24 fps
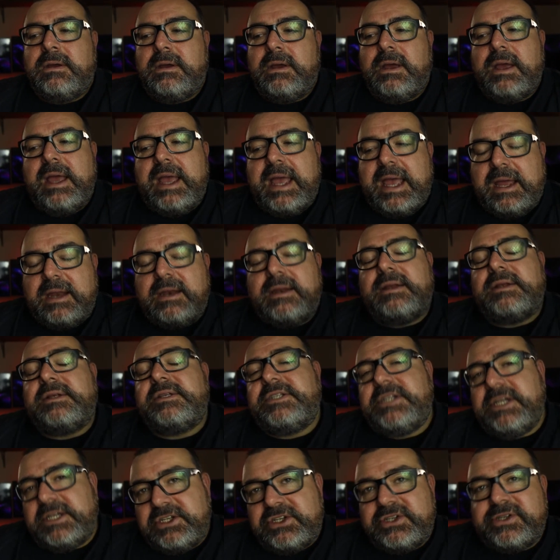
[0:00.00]
And
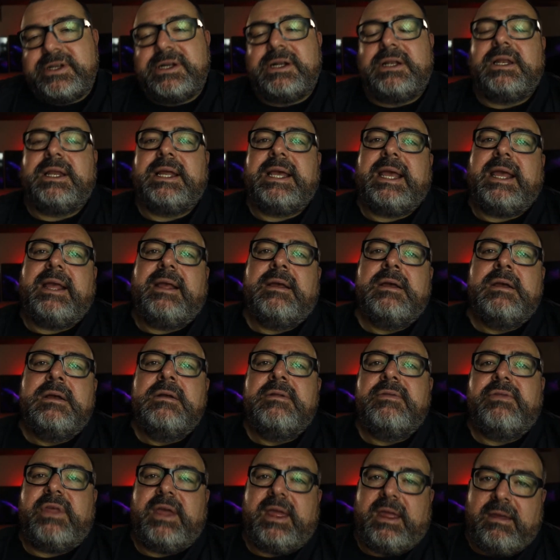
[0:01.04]
additionally,
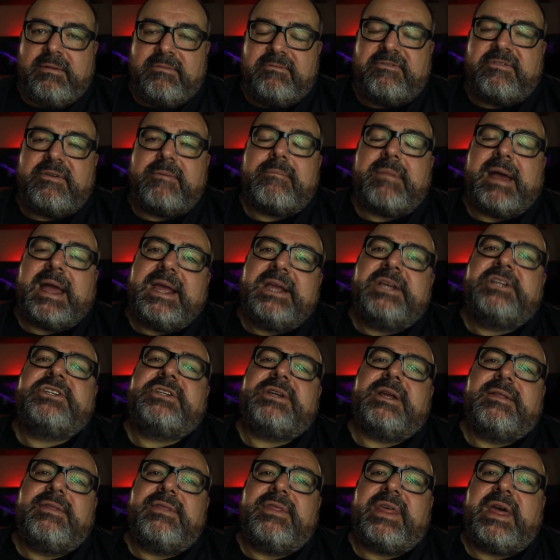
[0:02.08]
the
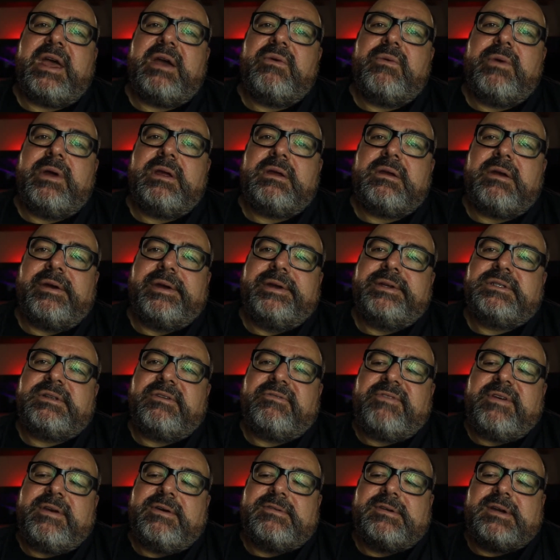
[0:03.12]
information that we're going to
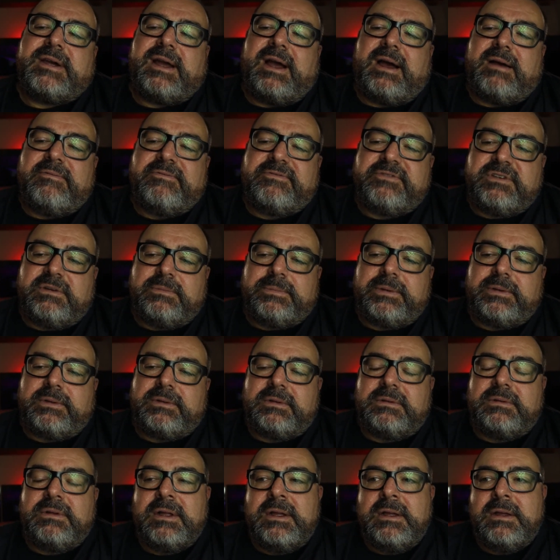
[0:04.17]
feel
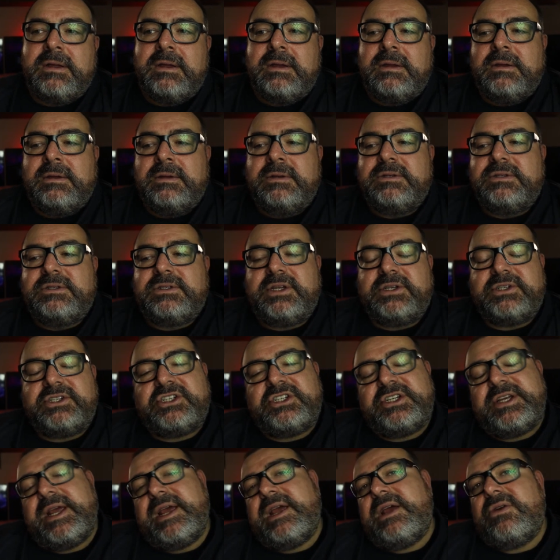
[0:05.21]
comfortable to
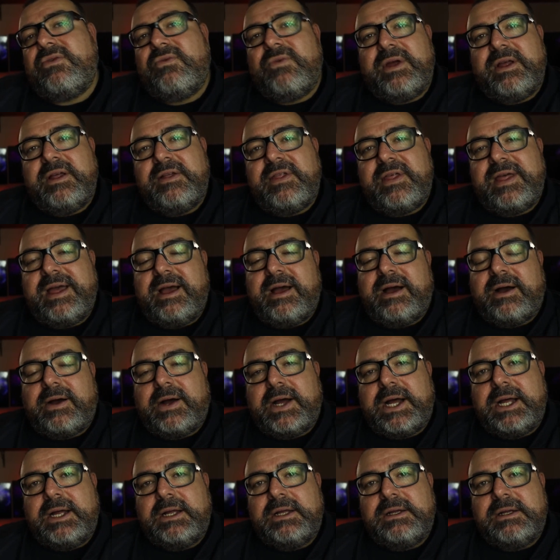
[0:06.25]
share with
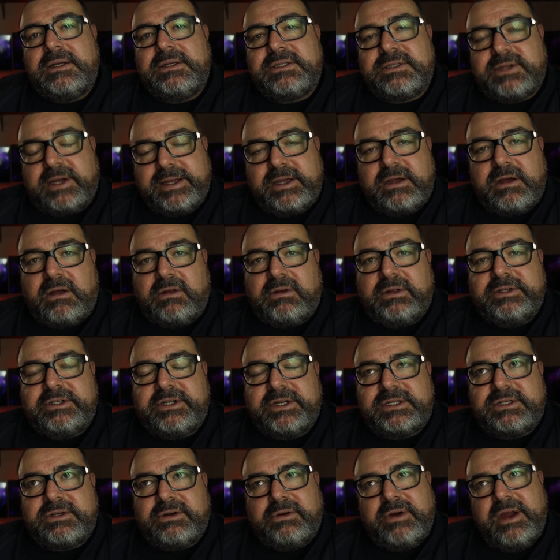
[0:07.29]
our
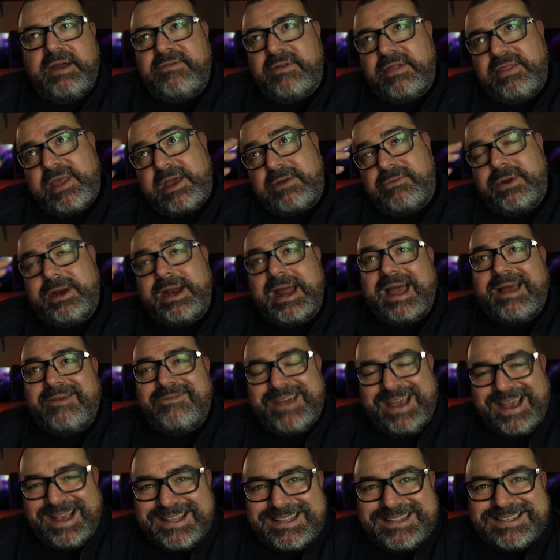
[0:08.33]
psychologist, or even that we'd have
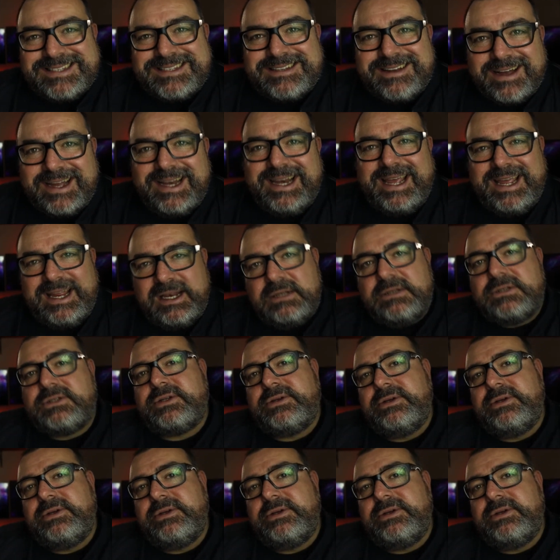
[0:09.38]
insight into